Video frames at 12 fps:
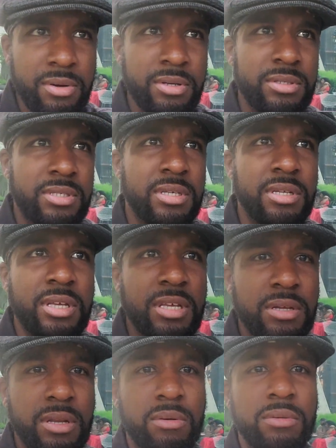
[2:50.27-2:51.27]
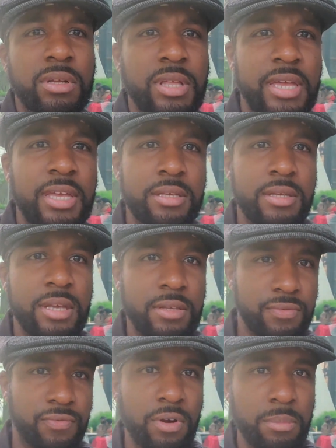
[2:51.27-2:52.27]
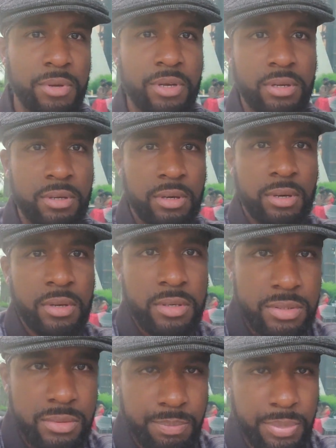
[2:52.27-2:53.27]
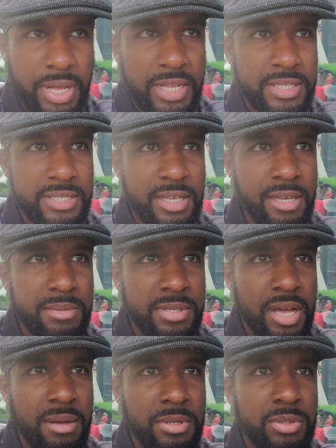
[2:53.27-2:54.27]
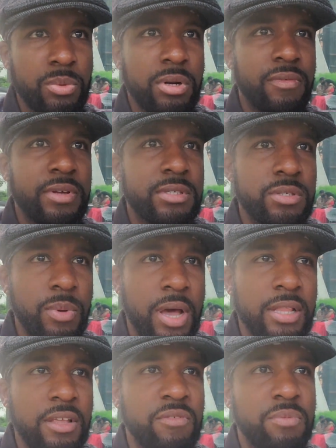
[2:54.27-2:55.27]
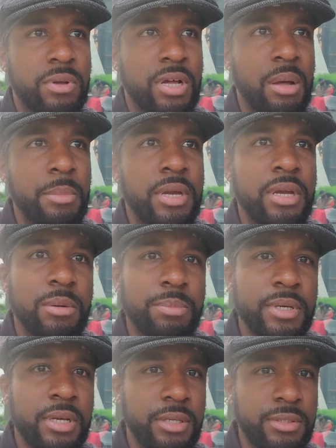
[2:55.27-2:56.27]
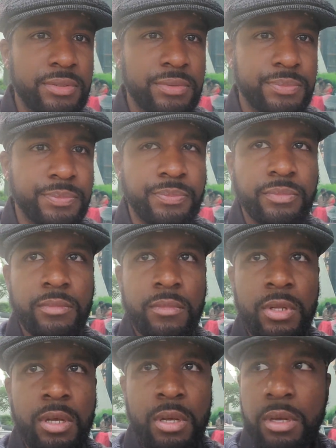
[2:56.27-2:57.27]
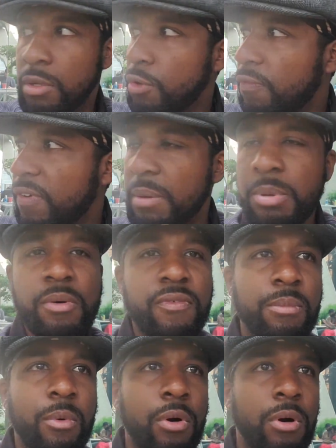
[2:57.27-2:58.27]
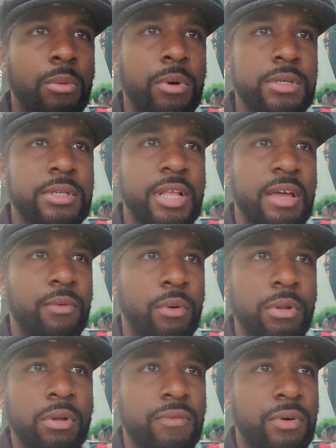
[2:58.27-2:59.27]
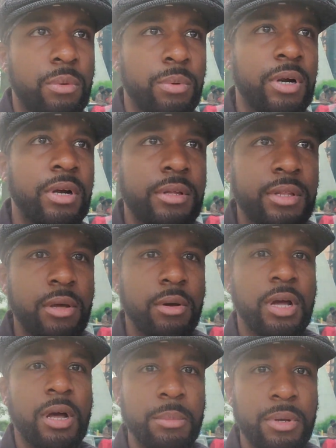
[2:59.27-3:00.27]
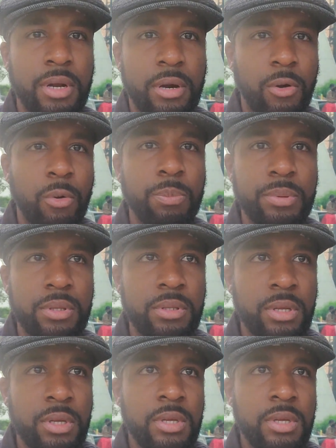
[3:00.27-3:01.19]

Of course, he don't look like he's from here, but at the same time, this is one of the reasons why I love coming here, because you find people from all walks of life all over the world, and they'll come here and they're open